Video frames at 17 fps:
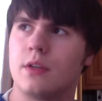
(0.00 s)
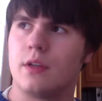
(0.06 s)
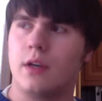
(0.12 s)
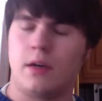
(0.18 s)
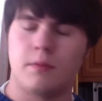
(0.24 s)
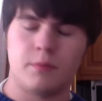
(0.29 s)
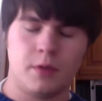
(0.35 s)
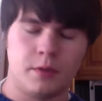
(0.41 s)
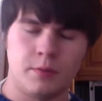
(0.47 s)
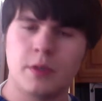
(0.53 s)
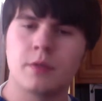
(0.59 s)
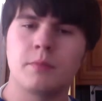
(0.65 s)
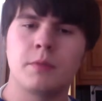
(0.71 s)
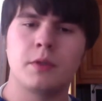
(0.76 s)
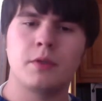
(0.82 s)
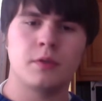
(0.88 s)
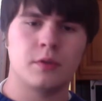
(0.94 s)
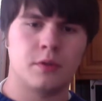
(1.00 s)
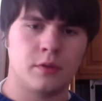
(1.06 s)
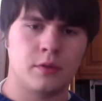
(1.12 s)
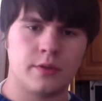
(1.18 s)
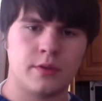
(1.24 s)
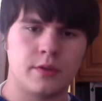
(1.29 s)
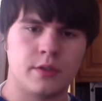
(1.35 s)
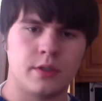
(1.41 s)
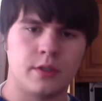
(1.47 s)
I'm gonna be doing cool
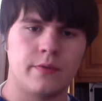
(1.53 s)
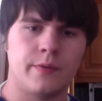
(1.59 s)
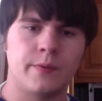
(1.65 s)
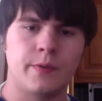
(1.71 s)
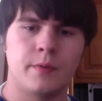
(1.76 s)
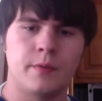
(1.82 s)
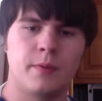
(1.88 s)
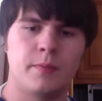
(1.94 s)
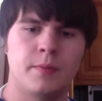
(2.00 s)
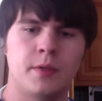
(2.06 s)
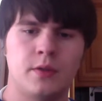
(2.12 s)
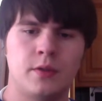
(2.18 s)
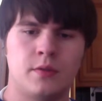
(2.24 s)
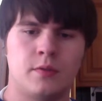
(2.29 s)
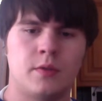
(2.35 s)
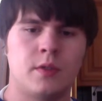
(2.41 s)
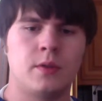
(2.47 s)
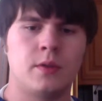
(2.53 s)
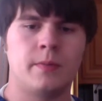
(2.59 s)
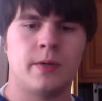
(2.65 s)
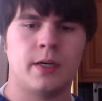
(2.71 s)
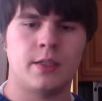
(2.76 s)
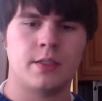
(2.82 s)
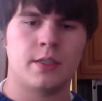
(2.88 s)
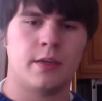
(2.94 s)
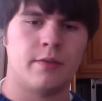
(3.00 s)
stuff. I'm gonna be building
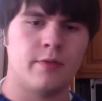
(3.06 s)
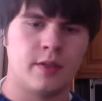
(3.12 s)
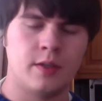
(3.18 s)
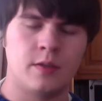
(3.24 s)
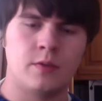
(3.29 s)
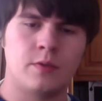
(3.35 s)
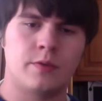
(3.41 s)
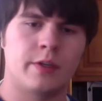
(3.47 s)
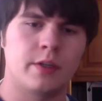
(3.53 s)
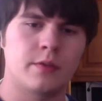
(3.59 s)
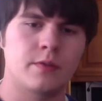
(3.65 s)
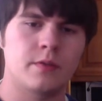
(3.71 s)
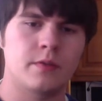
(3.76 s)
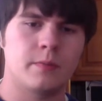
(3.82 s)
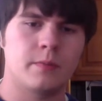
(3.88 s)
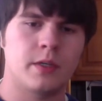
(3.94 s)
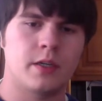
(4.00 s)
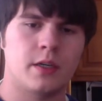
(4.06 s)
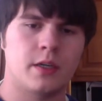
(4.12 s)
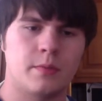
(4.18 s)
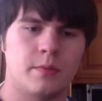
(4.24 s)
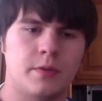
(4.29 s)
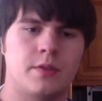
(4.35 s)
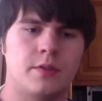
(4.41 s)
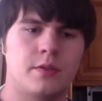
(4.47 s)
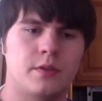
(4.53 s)
robots, having to interact with my
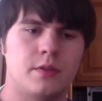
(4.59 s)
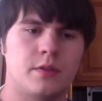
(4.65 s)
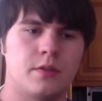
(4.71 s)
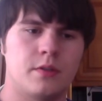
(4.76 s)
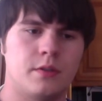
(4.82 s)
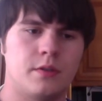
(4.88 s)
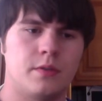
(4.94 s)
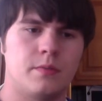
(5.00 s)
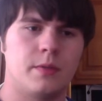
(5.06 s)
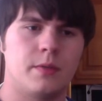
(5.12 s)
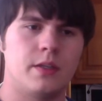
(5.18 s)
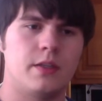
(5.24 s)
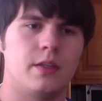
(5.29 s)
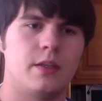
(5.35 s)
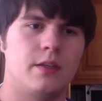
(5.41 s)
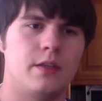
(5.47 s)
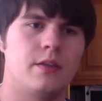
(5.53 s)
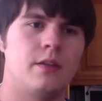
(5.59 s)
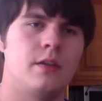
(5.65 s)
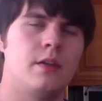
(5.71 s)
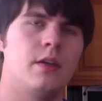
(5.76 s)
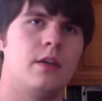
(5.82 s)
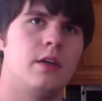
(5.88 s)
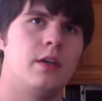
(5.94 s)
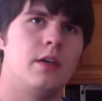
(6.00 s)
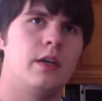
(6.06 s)
operating system, and then
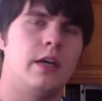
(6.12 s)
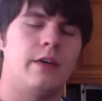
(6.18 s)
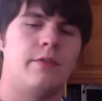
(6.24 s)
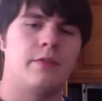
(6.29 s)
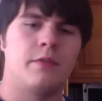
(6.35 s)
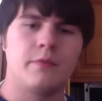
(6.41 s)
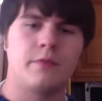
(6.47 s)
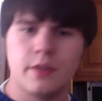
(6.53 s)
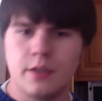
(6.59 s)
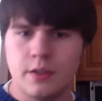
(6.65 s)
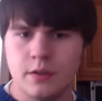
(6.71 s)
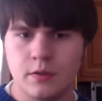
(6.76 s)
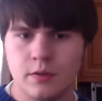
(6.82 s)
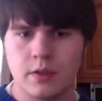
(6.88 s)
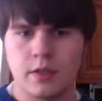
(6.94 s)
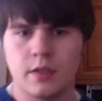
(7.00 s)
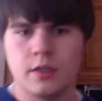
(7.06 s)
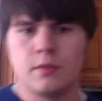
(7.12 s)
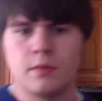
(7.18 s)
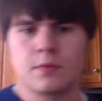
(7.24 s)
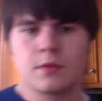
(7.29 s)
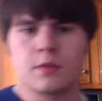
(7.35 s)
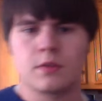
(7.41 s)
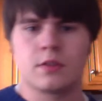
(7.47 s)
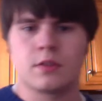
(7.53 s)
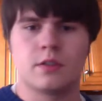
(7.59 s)
having video games
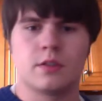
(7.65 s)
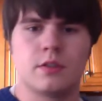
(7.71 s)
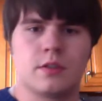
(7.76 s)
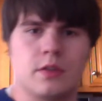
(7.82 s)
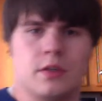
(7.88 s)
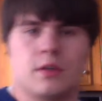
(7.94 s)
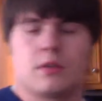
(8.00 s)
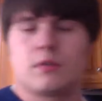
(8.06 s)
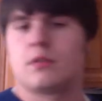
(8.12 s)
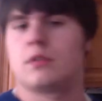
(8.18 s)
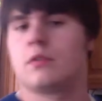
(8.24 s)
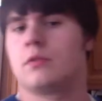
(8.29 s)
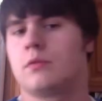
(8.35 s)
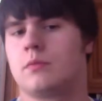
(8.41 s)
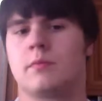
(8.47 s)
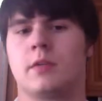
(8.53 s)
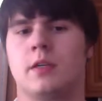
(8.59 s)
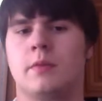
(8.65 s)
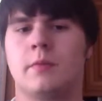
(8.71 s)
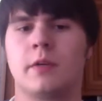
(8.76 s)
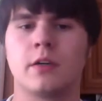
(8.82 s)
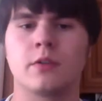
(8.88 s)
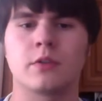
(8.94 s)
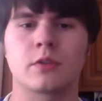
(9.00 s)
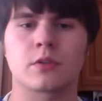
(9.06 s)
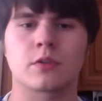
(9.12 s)
such as, I don't know, maybe
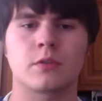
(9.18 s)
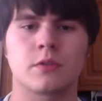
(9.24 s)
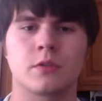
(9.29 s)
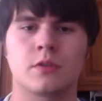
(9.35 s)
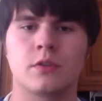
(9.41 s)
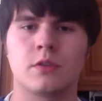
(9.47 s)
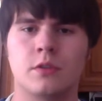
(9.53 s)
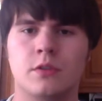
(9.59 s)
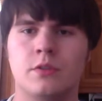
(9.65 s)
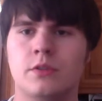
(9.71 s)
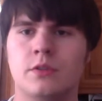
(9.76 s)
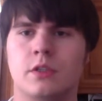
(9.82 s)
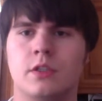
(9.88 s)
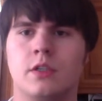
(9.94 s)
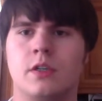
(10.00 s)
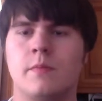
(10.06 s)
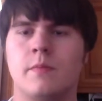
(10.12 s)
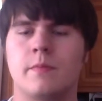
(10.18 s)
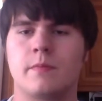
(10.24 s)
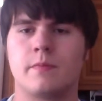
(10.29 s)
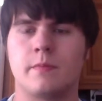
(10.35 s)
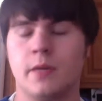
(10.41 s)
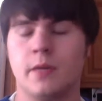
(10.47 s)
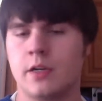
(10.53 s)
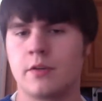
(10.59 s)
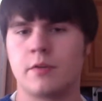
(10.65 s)
Elder Scrolls,
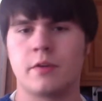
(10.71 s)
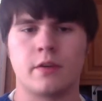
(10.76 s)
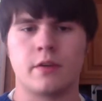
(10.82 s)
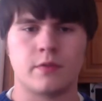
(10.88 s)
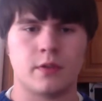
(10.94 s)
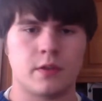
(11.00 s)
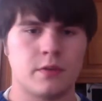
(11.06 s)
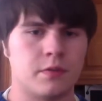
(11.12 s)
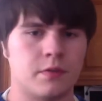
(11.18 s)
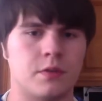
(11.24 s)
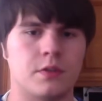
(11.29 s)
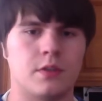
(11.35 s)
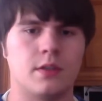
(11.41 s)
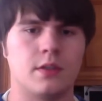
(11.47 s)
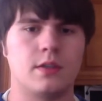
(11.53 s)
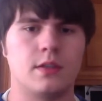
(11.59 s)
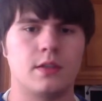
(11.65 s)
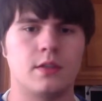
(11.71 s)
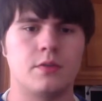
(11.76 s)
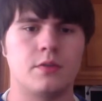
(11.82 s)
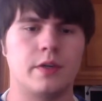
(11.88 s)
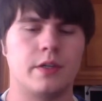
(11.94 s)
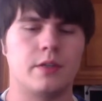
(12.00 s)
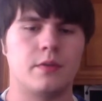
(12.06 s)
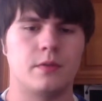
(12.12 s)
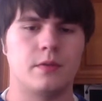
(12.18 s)
Minecraft, definitely
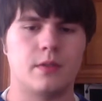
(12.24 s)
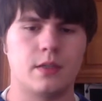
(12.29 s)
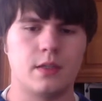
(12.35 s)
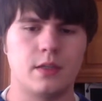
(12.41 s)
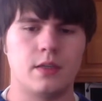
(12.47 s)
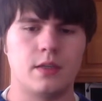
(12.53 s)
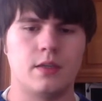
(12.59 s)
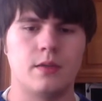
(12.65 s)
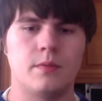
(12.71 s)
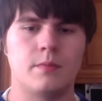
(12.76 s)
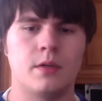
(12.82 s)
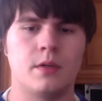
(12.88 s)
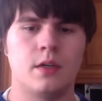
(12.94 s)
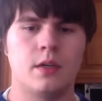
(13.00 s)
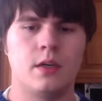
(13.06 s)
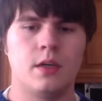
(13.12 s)
interacting with the game.